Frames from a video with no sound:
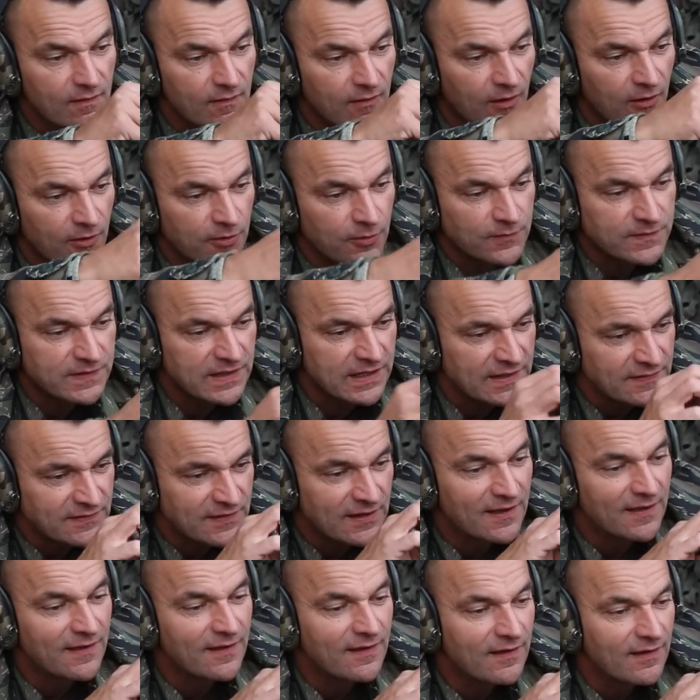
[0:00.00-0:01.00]
Oh, you
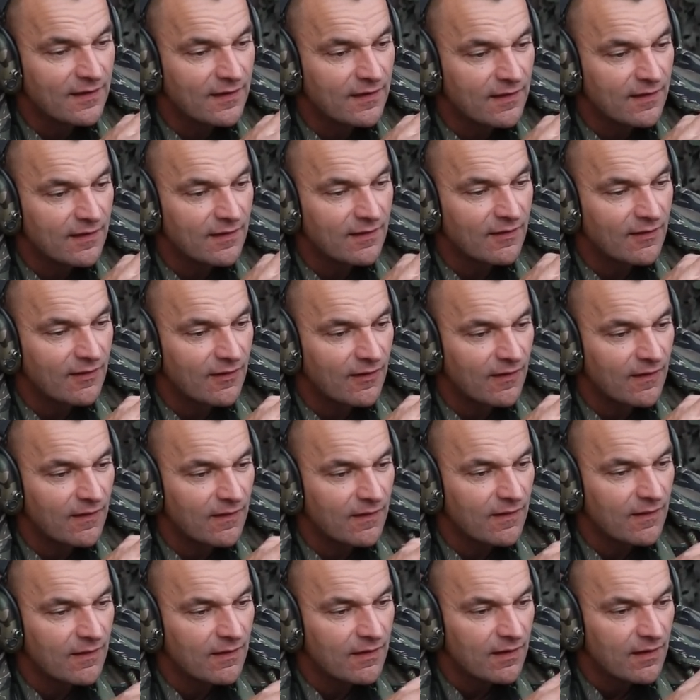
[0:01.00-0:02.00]
did? I did. Just
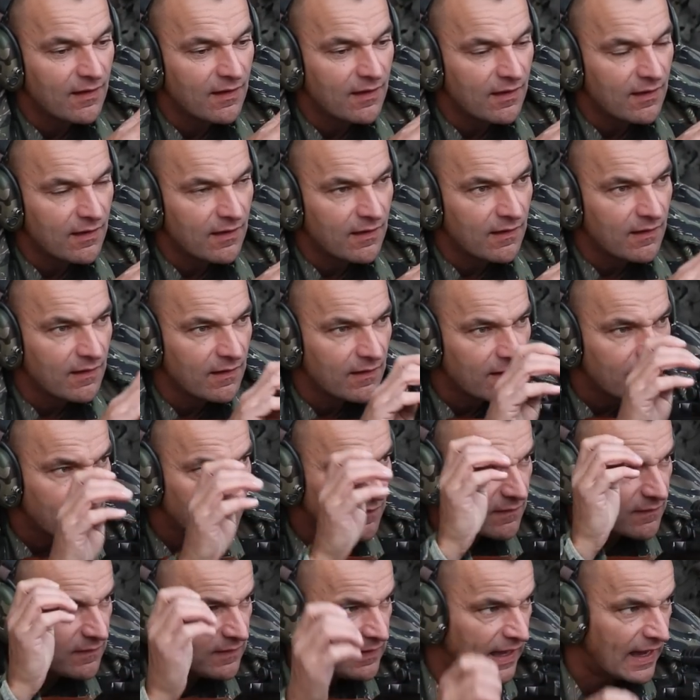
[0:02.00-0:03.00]
give me a sec.
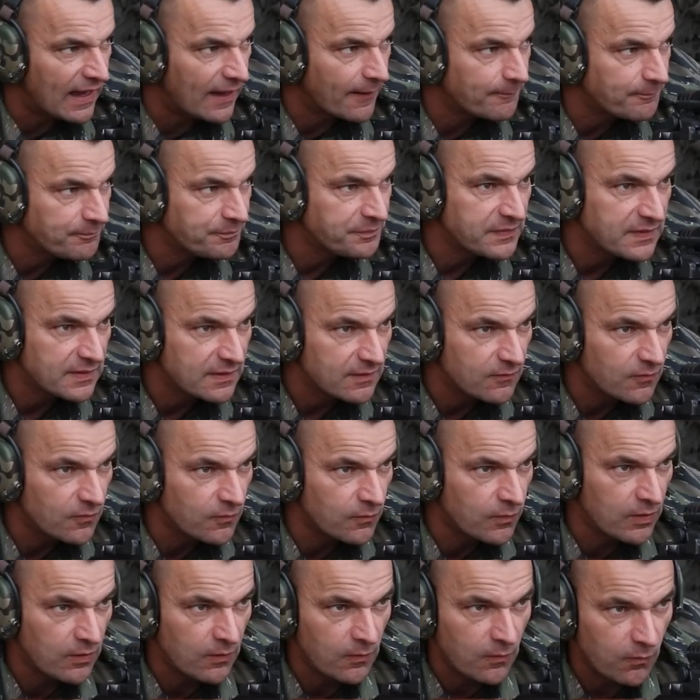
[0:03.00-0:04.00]
Yeah.
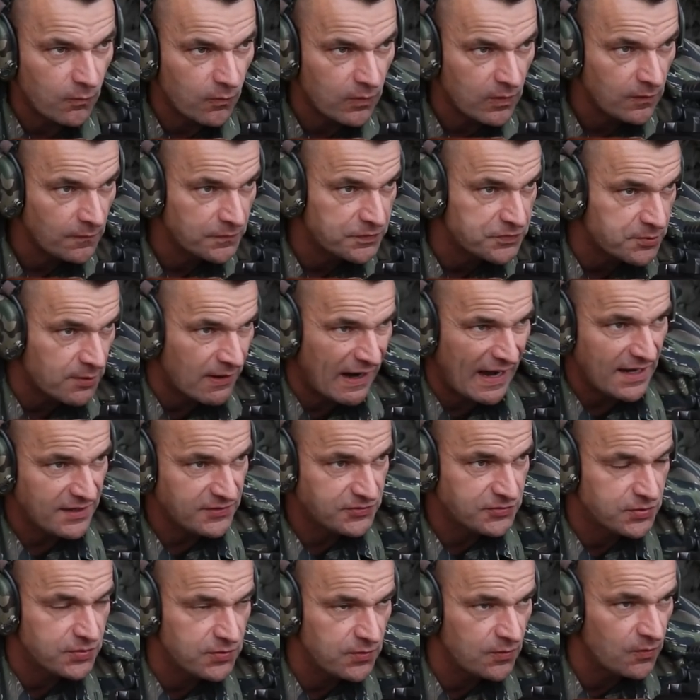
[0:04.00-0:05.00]
We'll we'll try
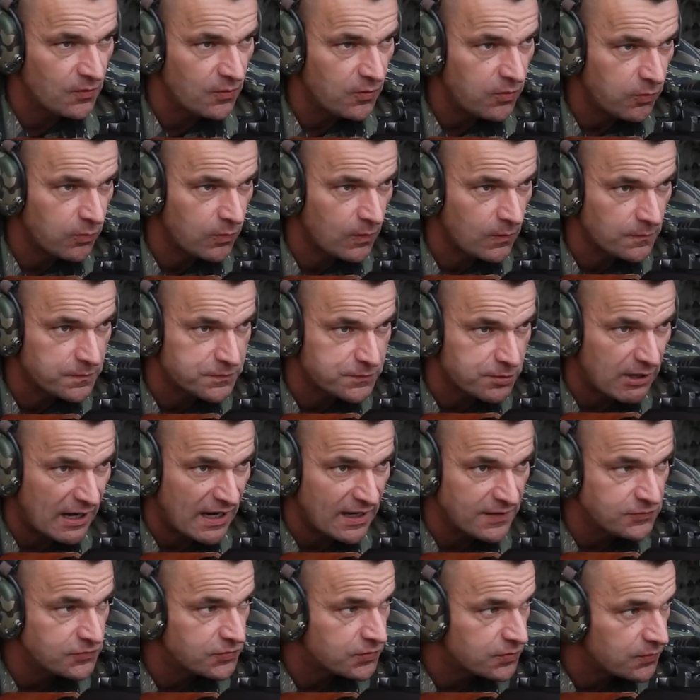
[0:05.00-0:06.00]
to we'll
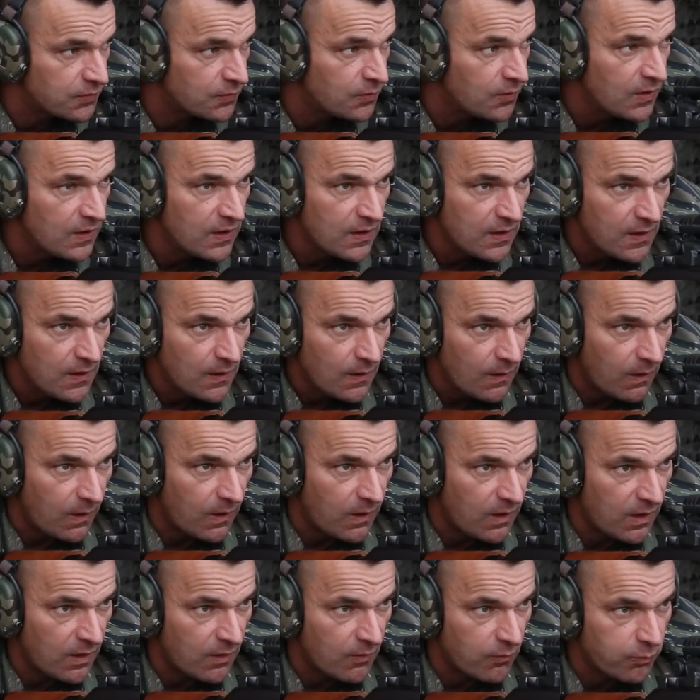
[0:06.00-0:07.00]
try to
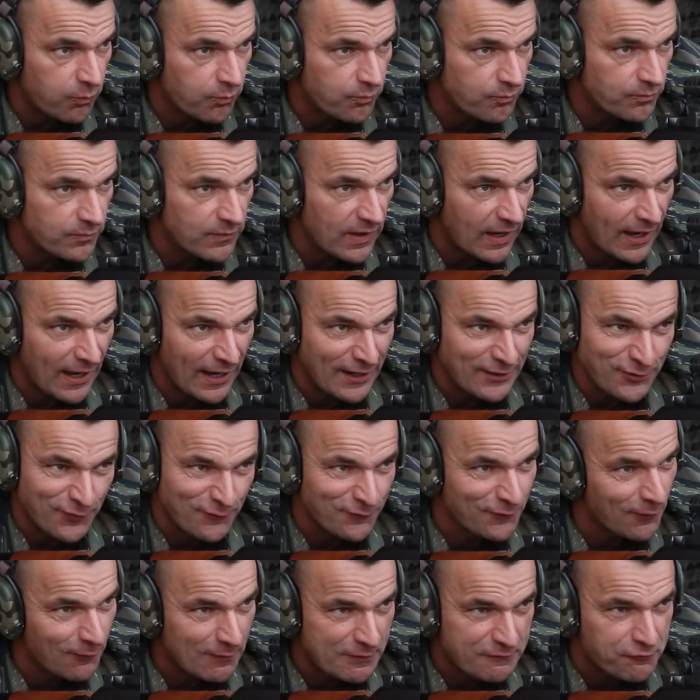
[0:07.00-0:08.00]
uh, I
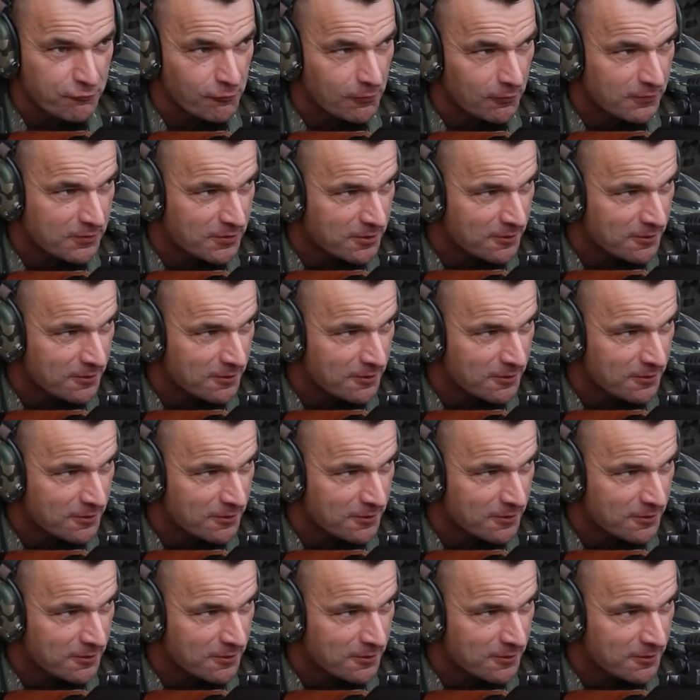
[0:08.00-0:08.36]
don't know if we're